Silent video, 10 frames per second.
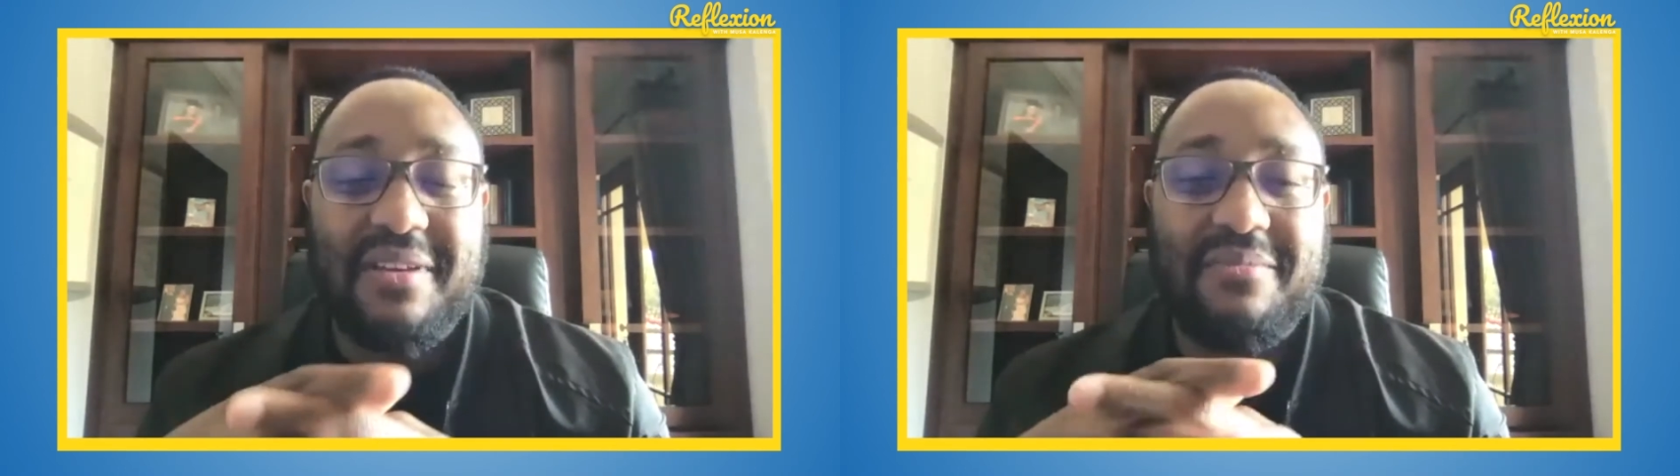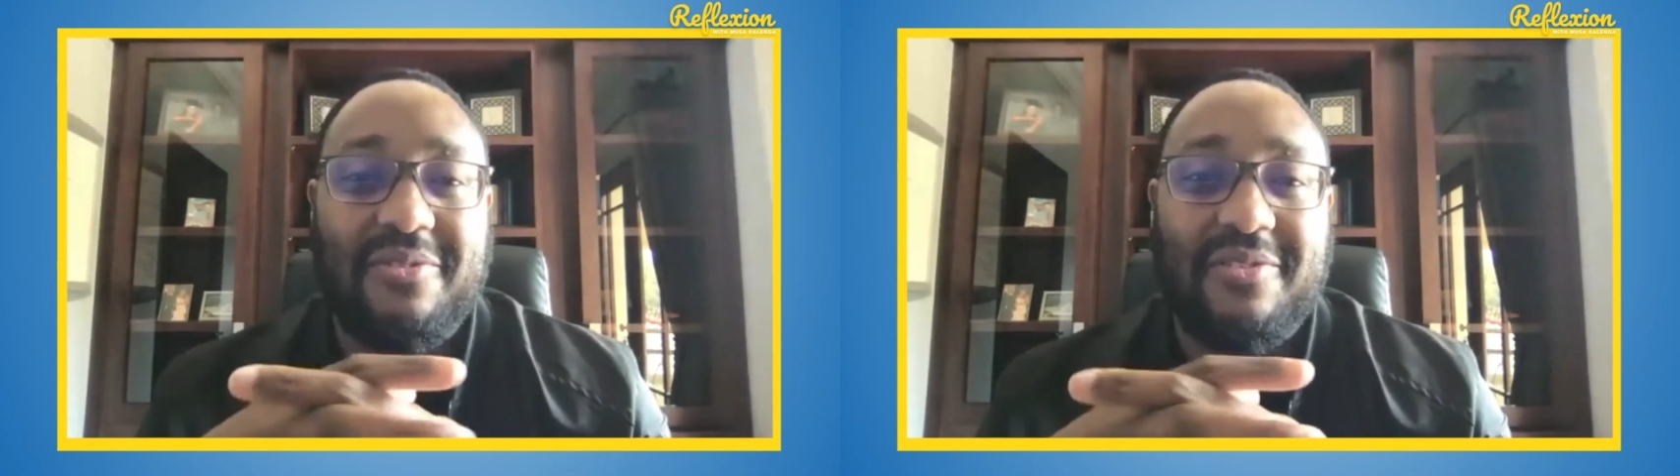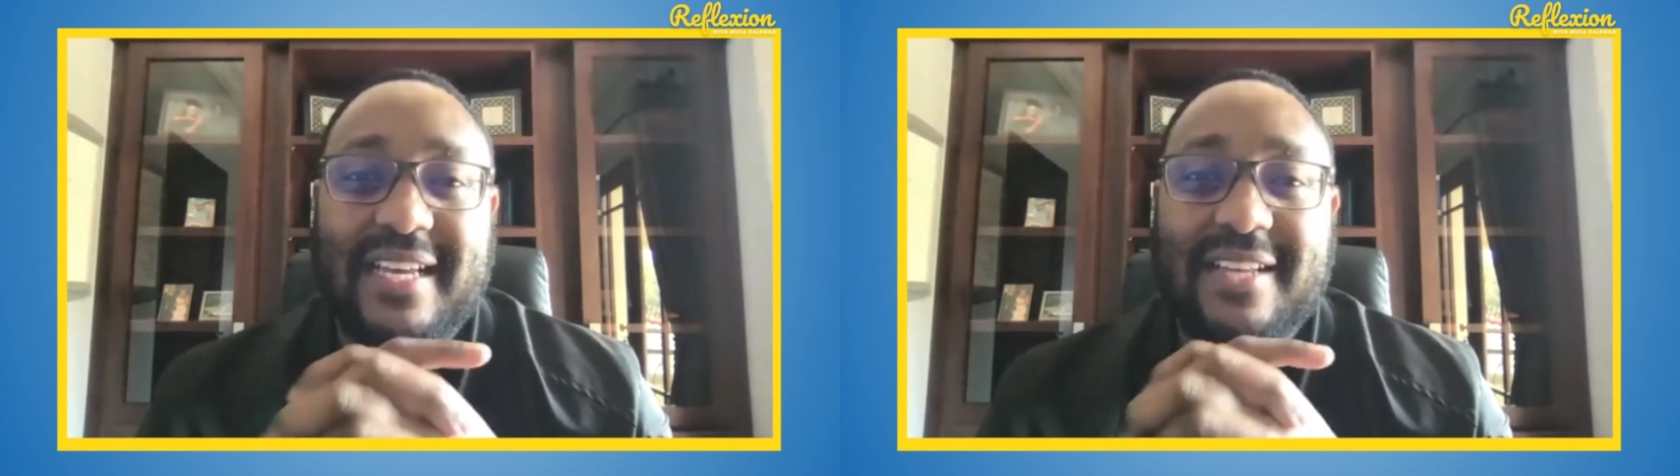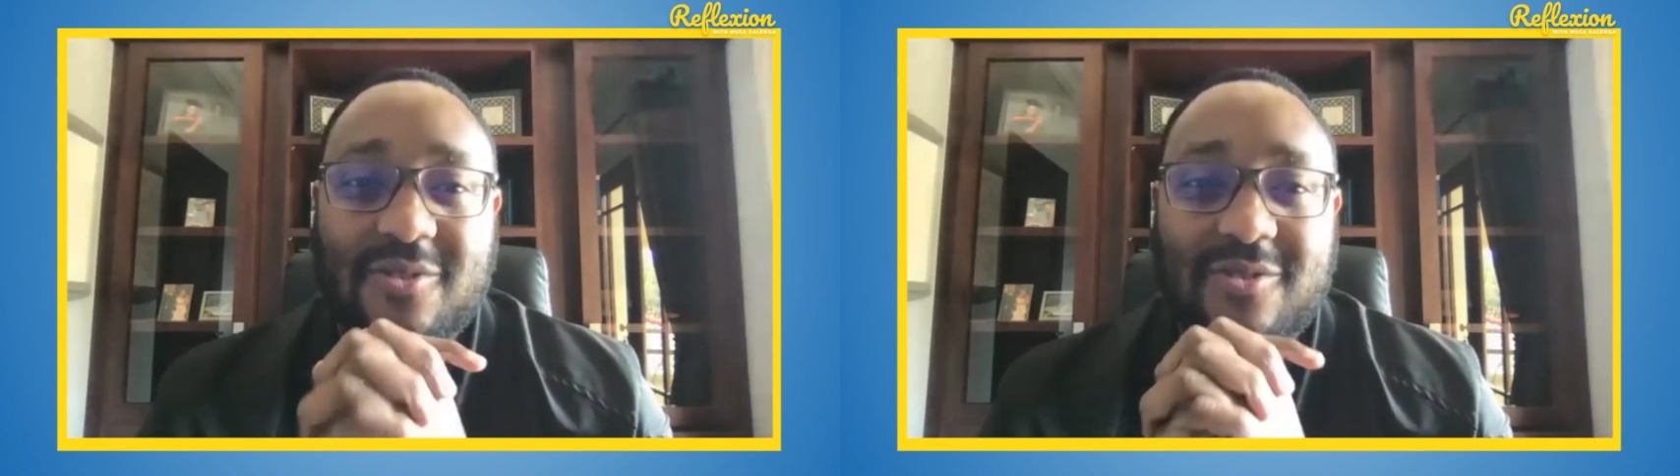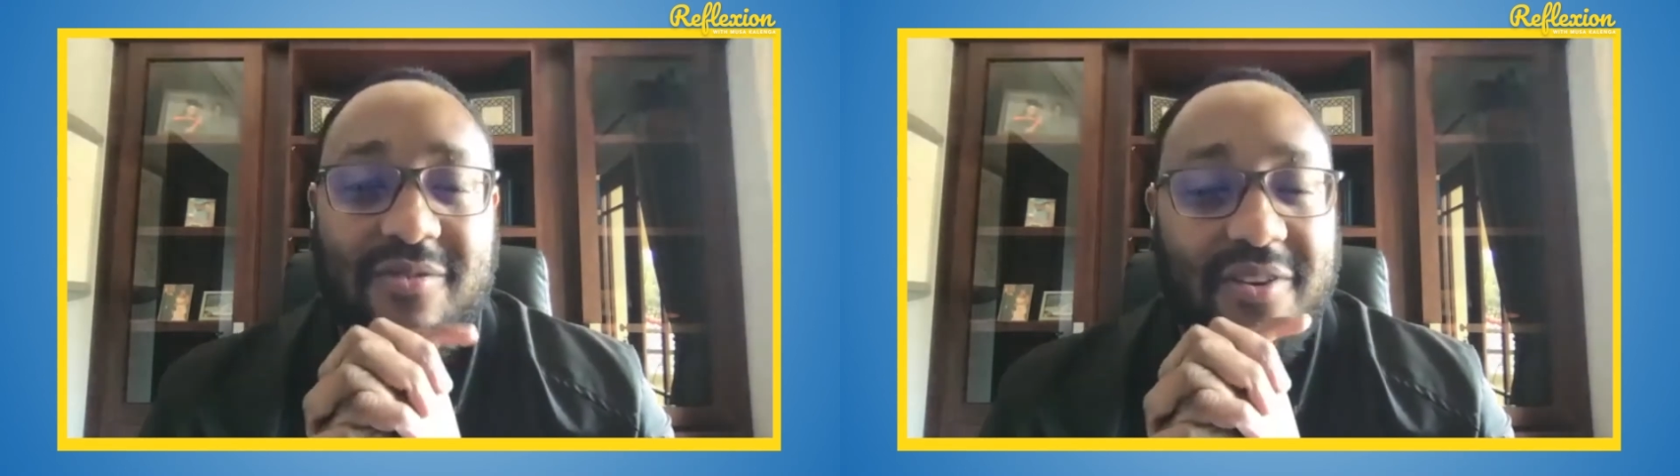people? Because that's
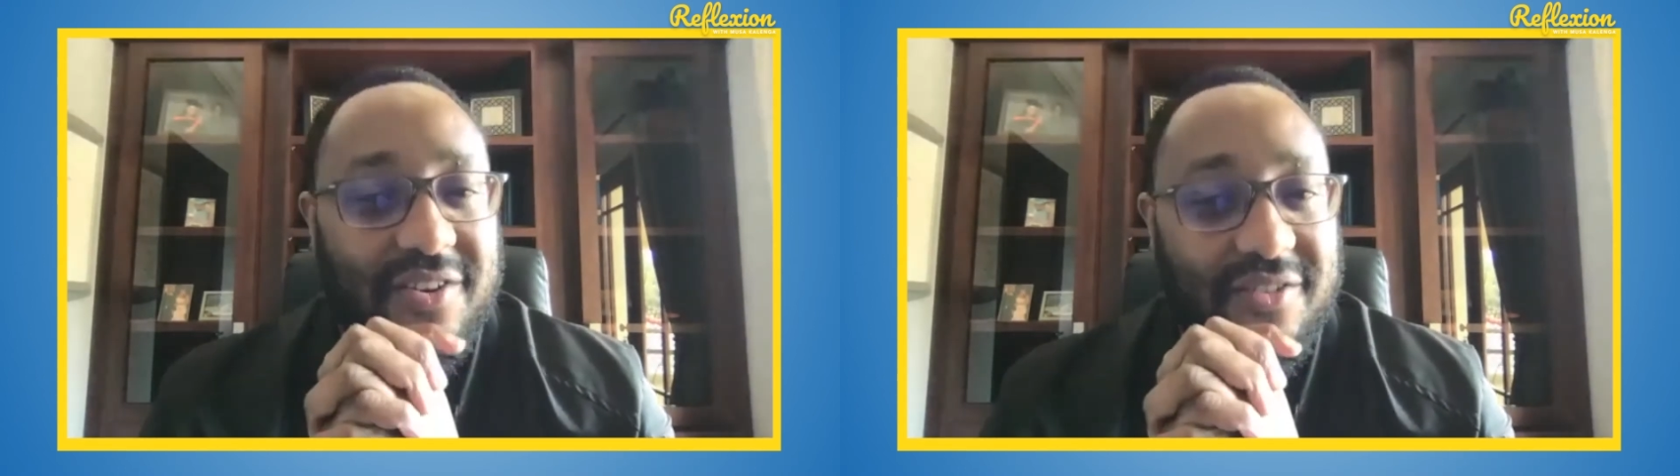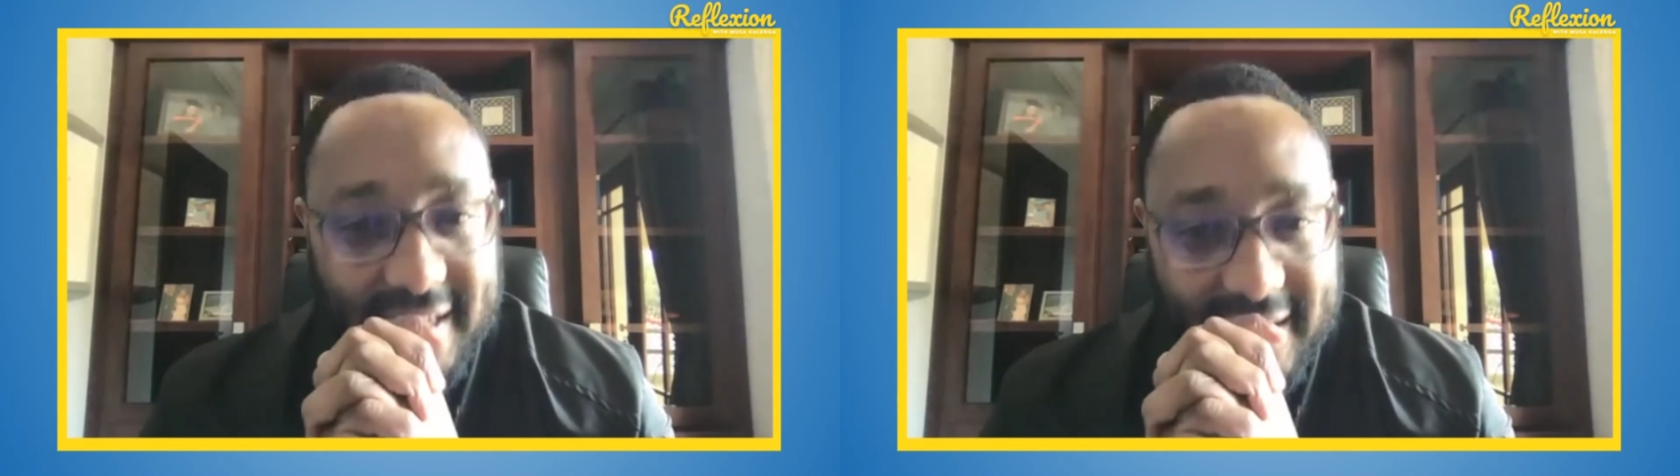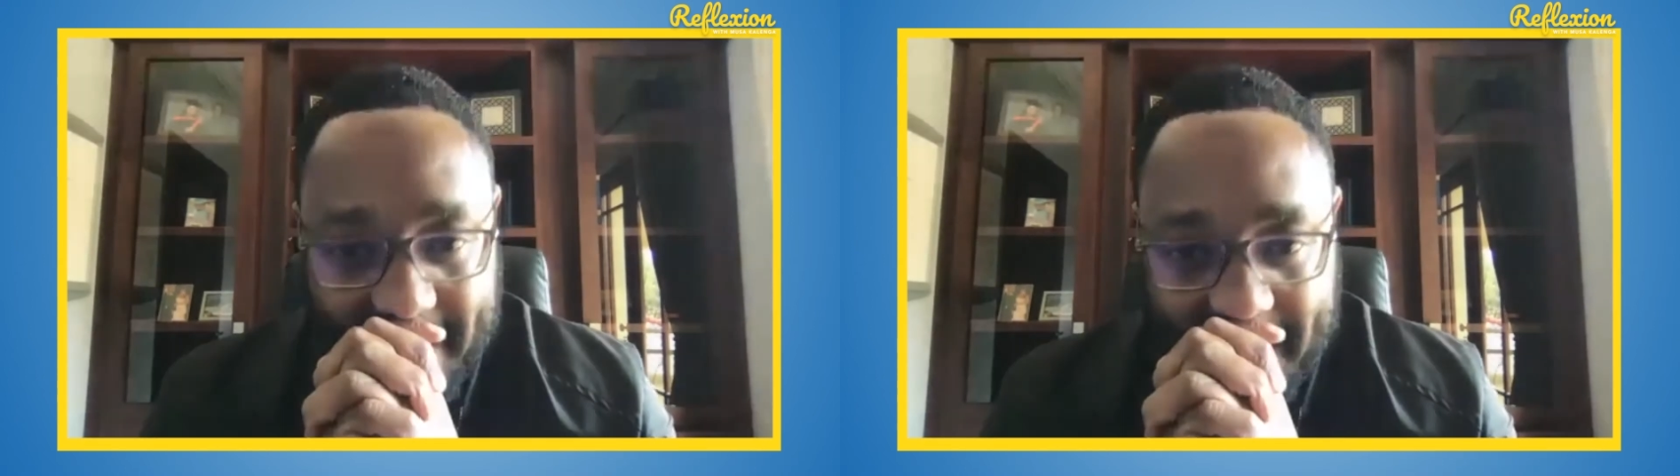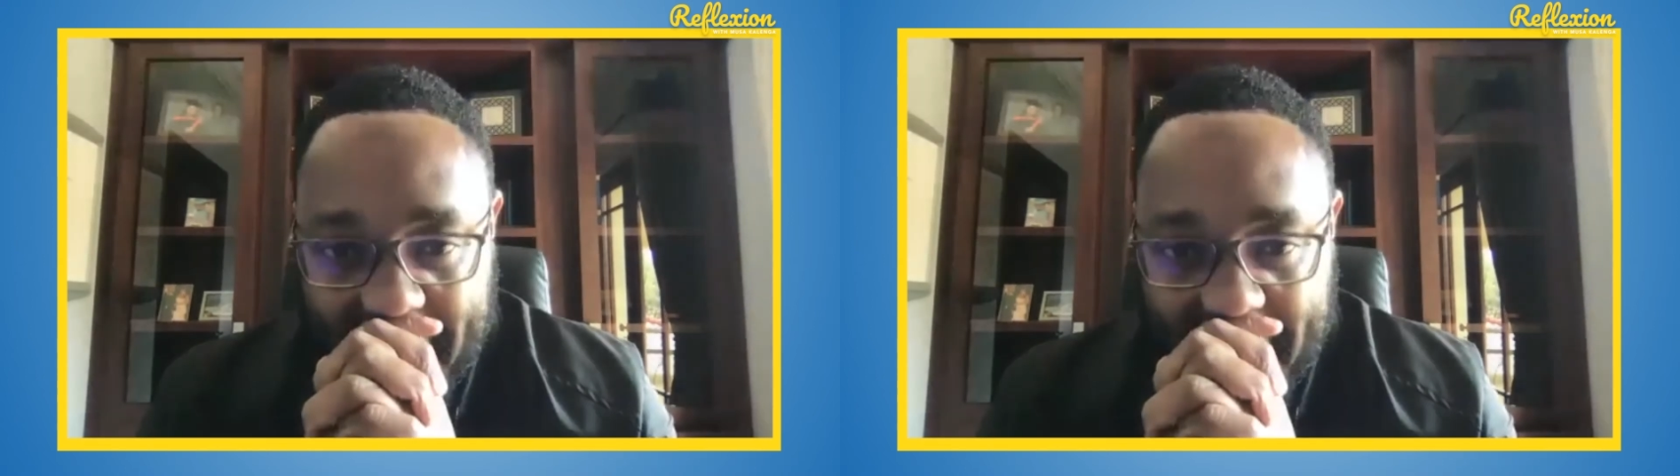also very tricky.